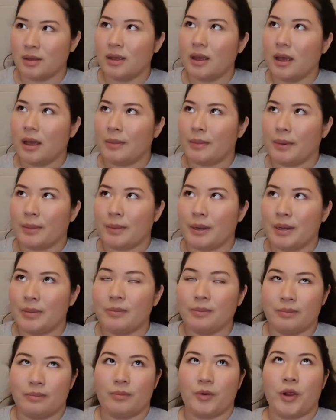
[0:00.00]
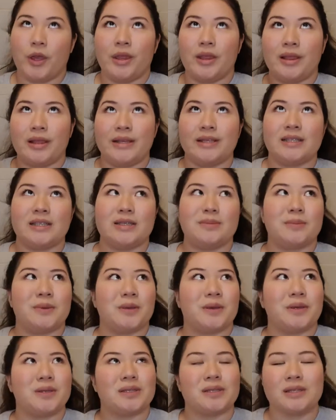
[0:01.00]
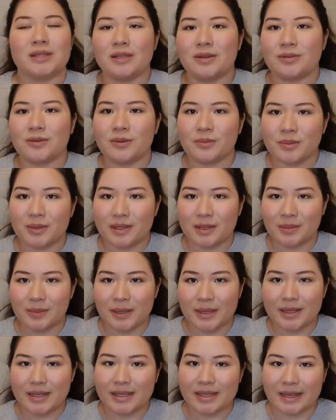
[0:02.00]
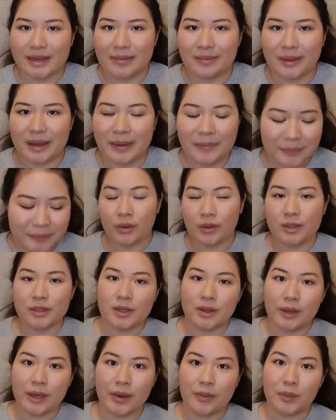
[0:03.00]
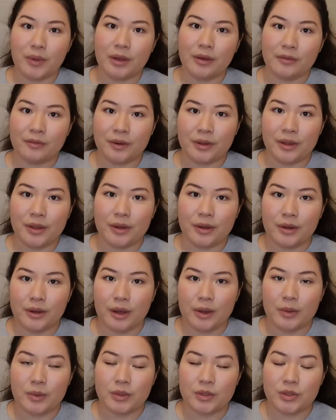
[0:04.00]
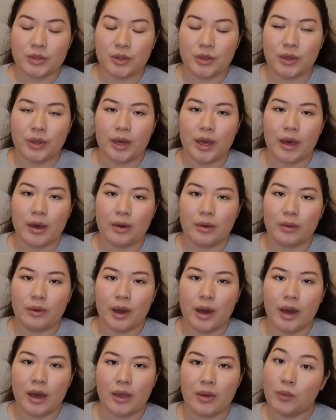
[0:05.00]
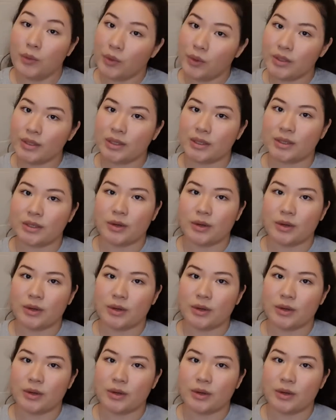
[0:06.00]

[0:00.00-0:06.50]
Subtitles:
I'm a bit breathless is because the room is a bit steamy. So yeah, without further ado, I will show you how I water the